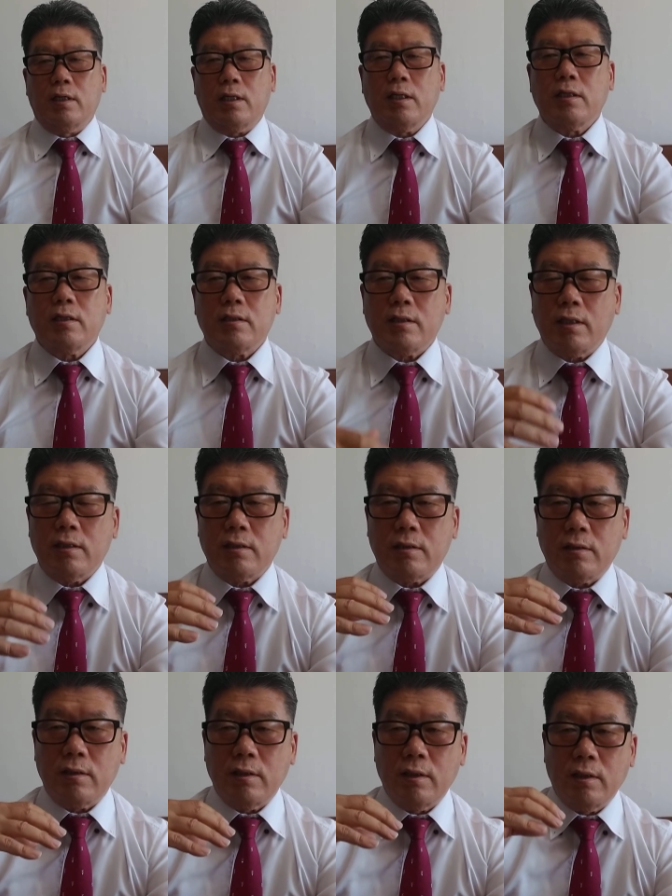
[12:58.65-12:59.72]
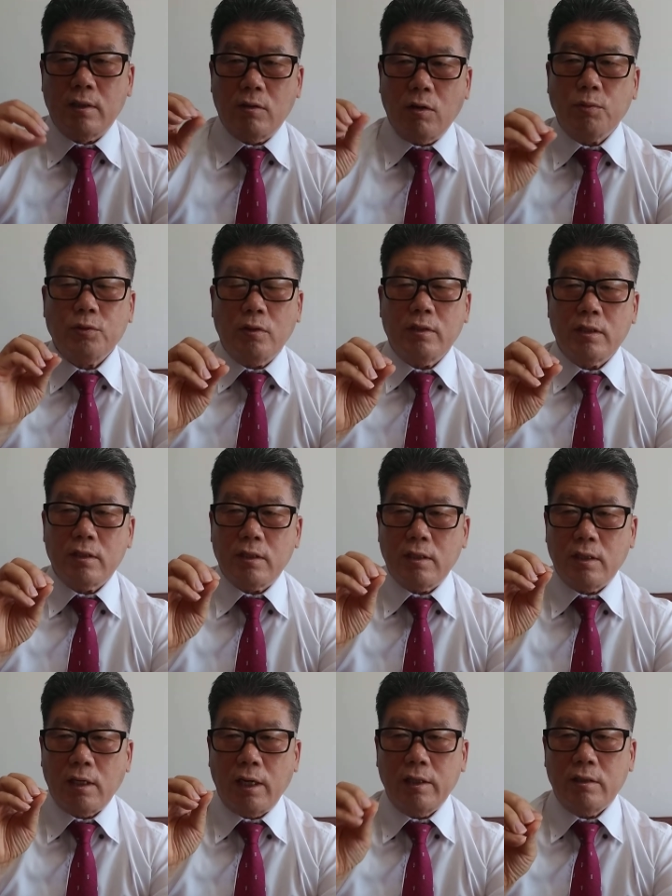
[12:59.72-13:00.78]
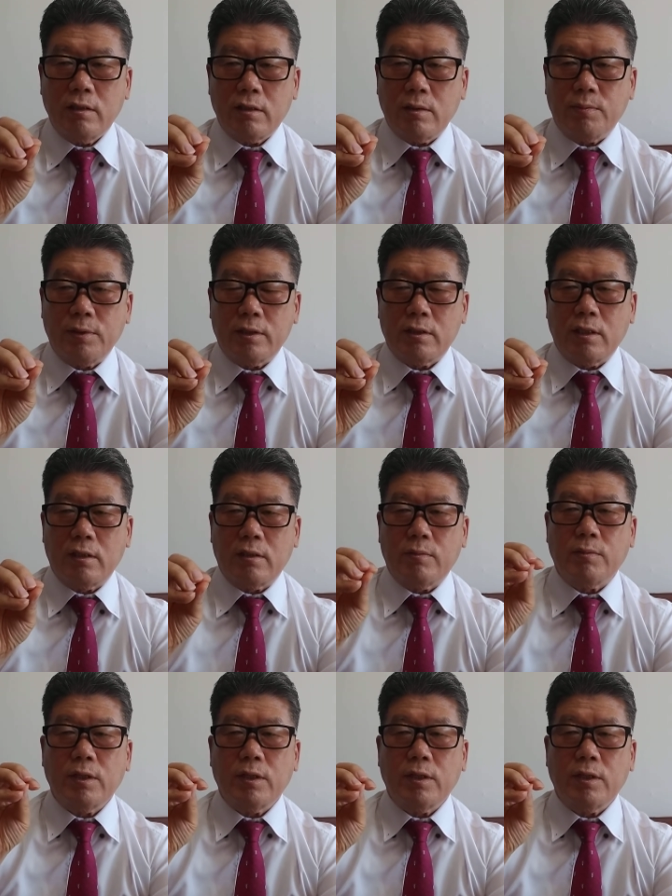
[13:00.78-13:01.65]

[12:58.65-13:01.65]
In this case, option is the 100%.